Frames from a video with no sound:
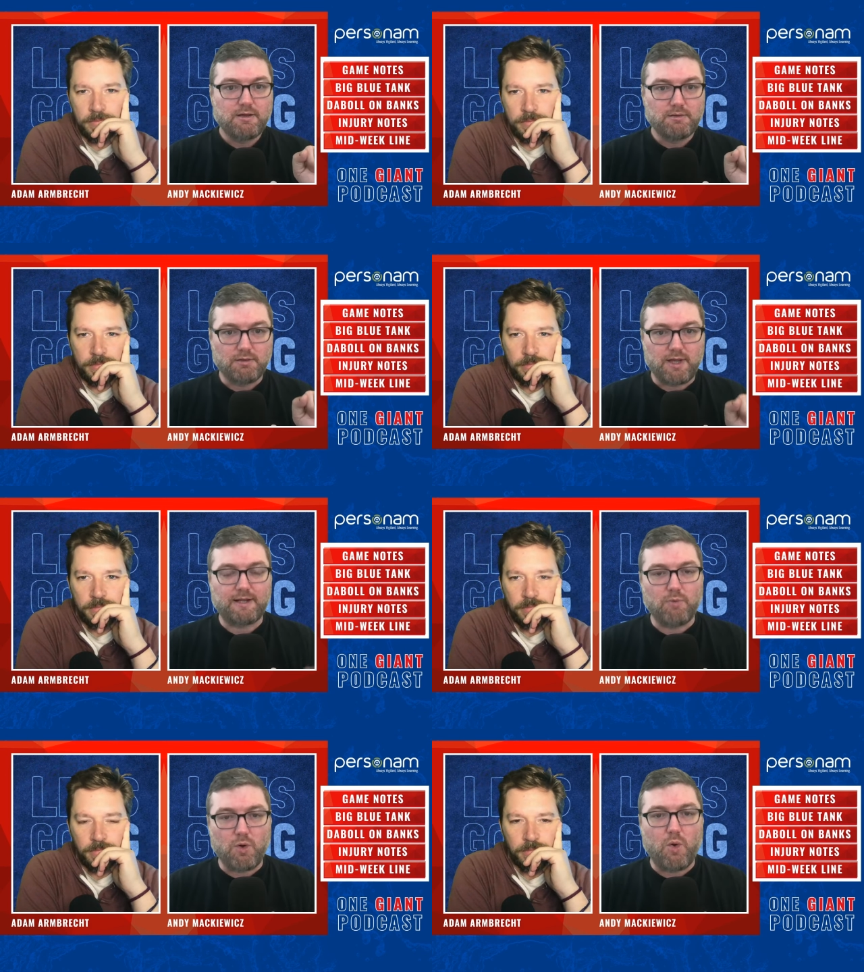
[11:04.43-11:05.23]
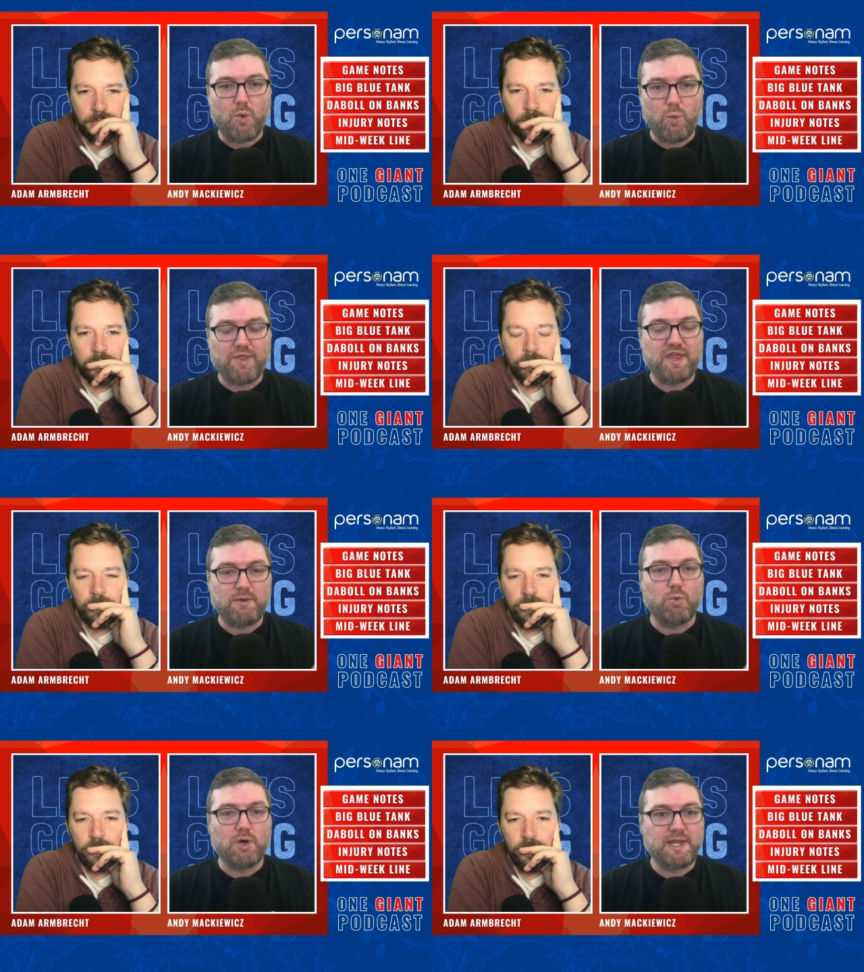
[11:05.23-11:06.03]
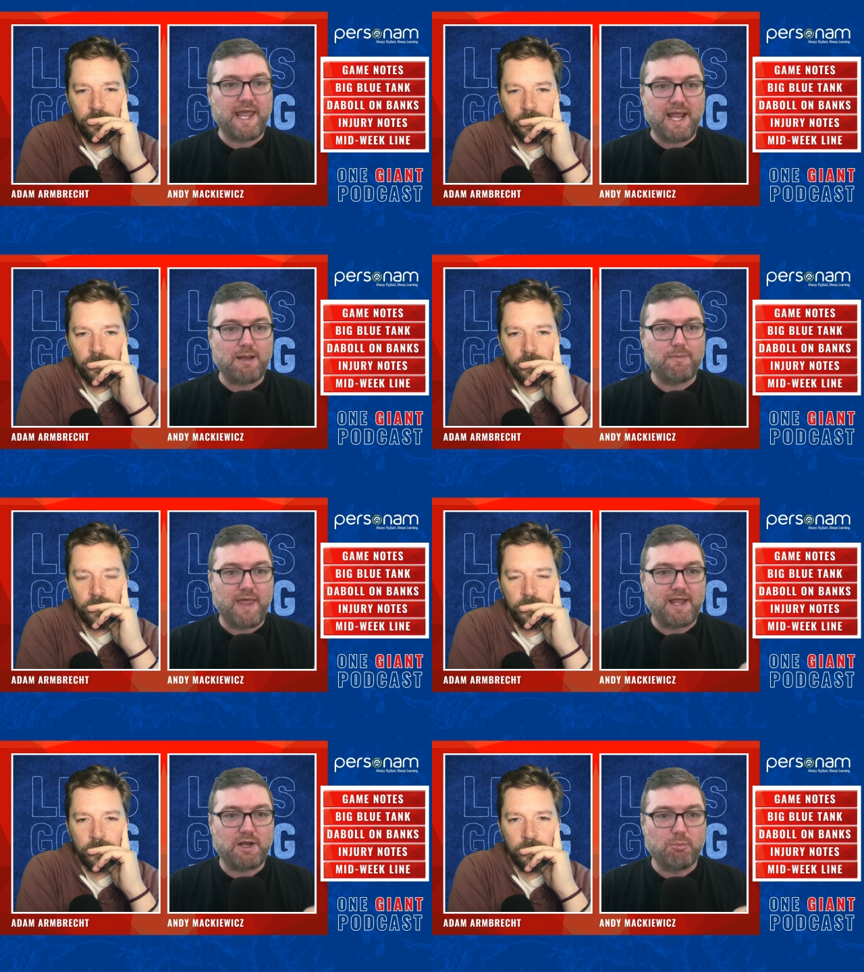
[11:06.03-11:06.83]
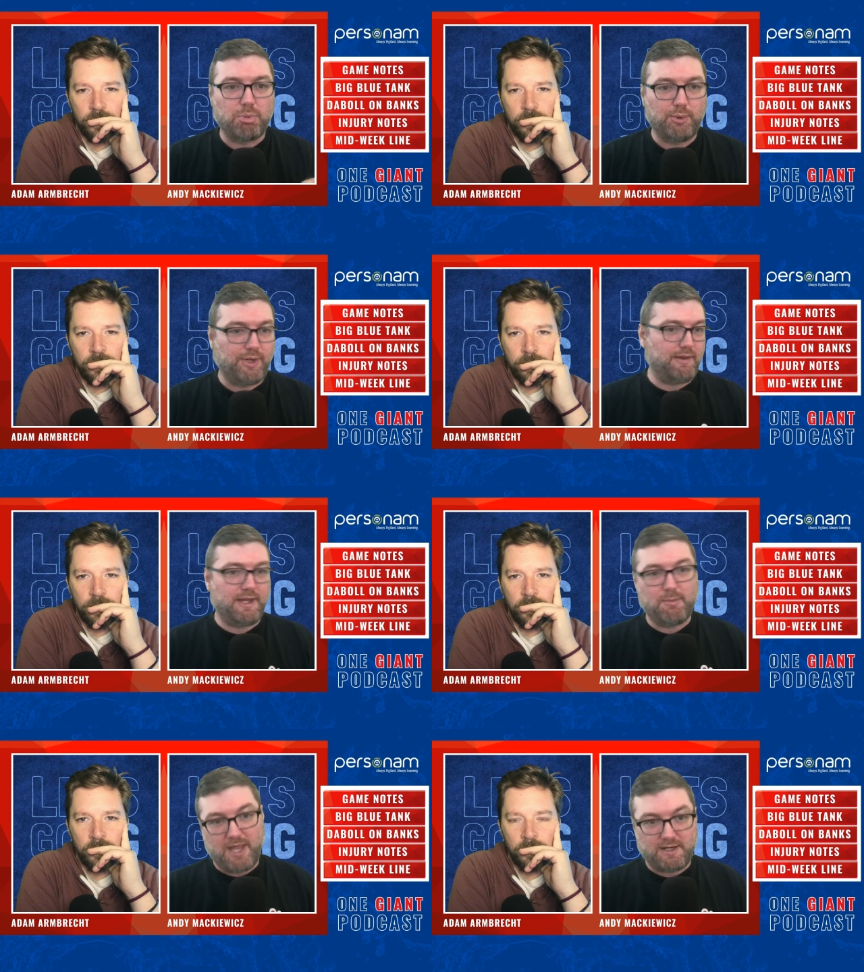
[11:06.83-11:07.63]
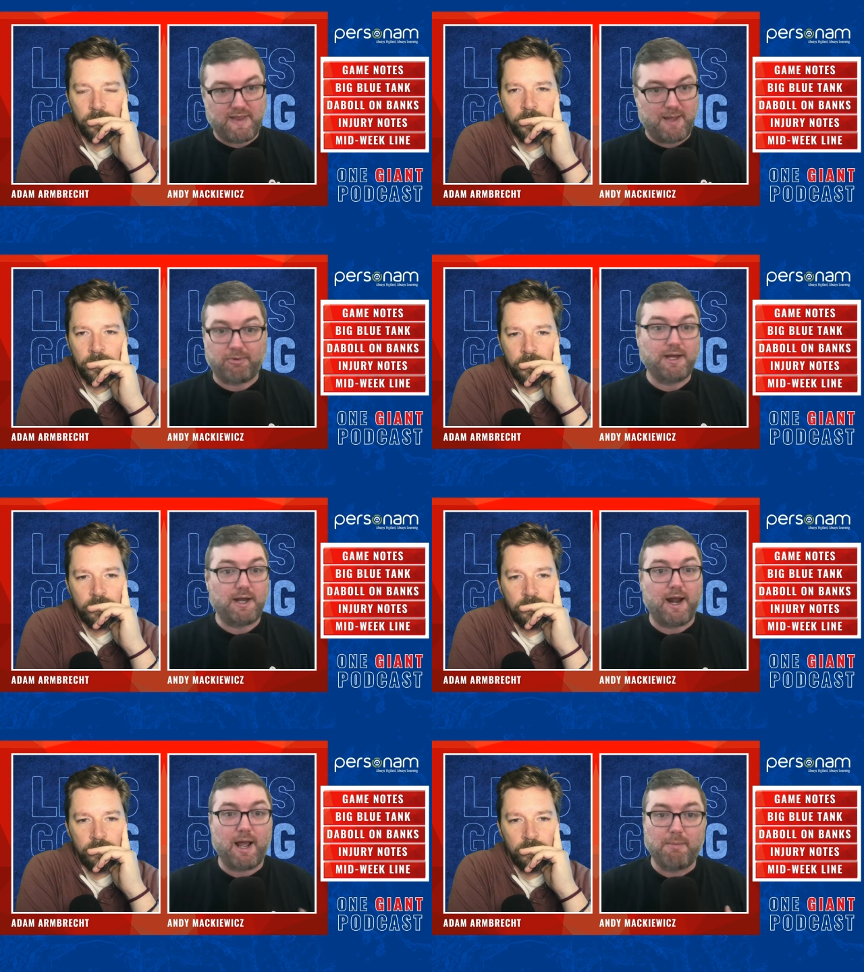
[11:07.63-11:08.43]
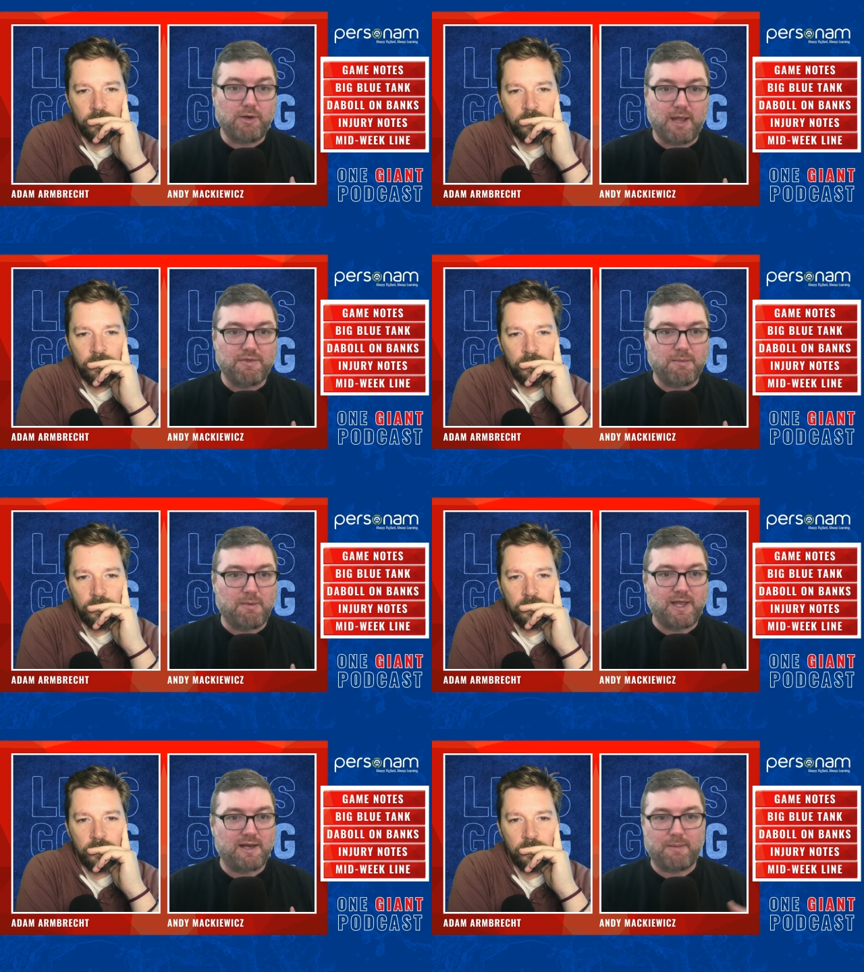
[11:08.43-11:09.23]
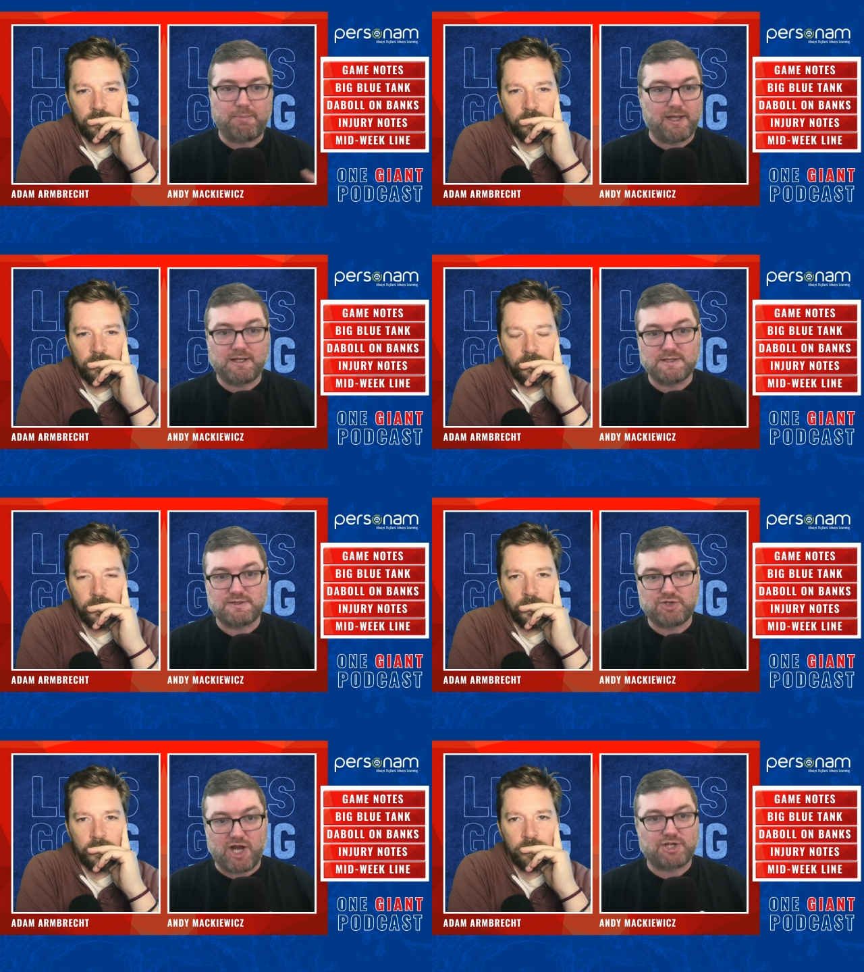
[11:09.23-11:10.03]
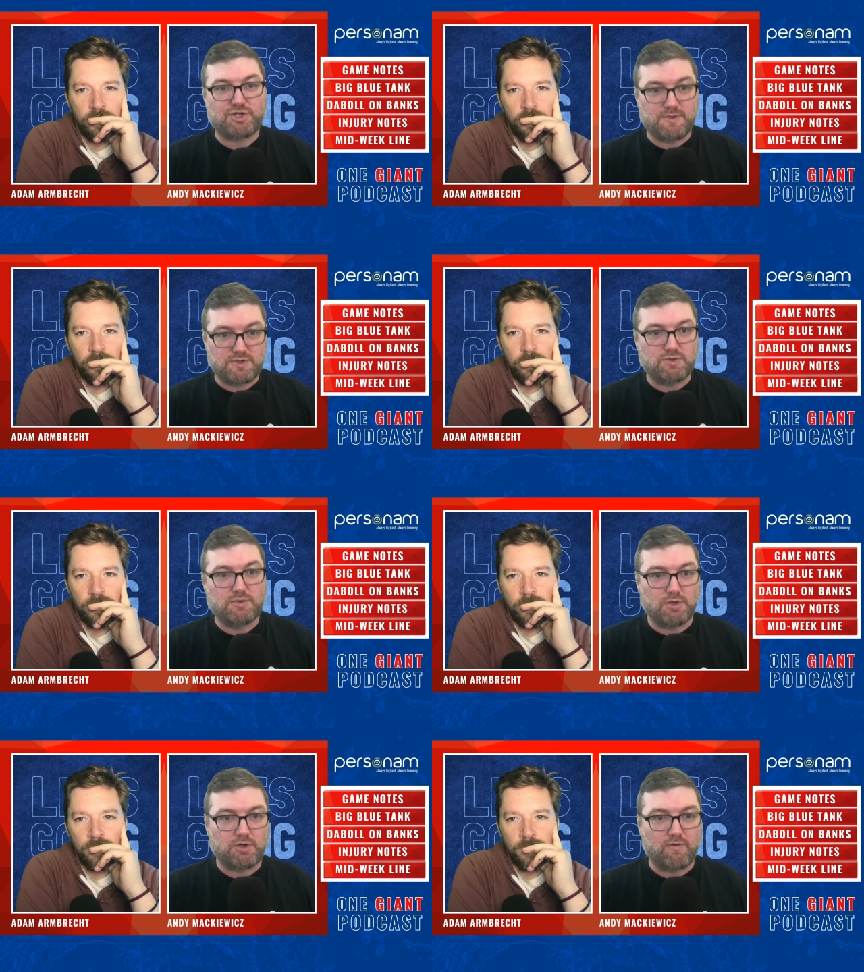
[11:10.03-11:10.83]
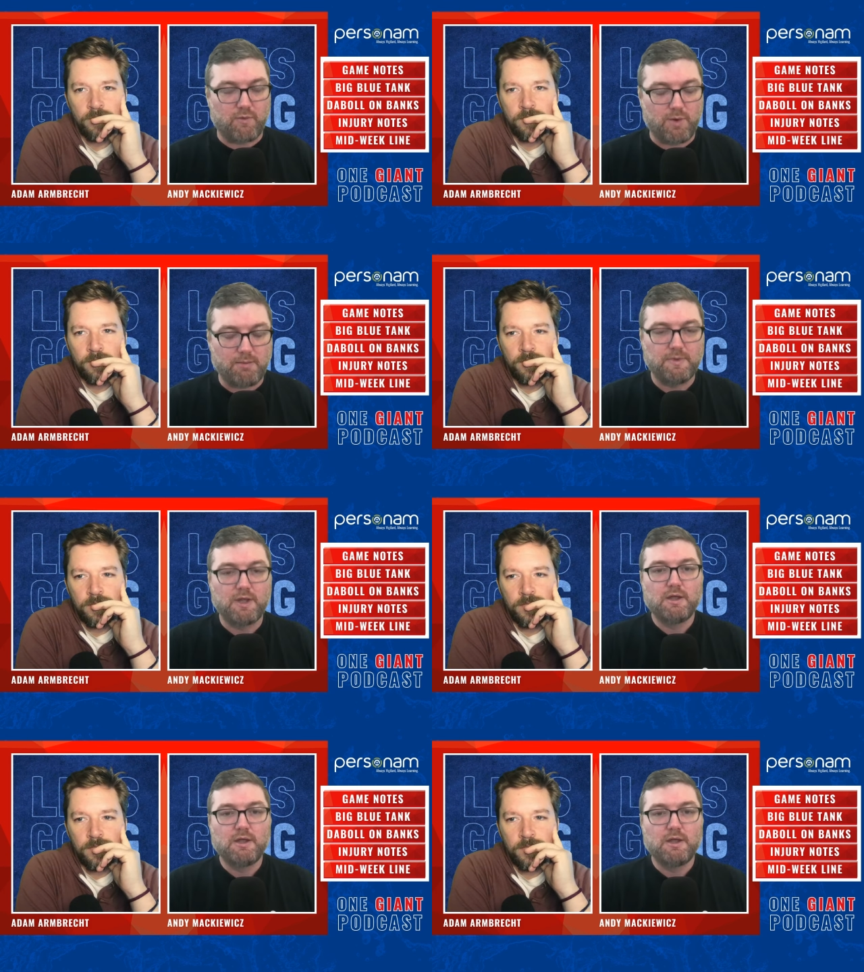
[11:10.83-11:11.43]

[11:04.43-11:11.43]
Speaker 1: Like within one game, they completely abandoned that plan. And I'm okay with them abandoning that plan because Joshua Ezeudu looked overwhelmed.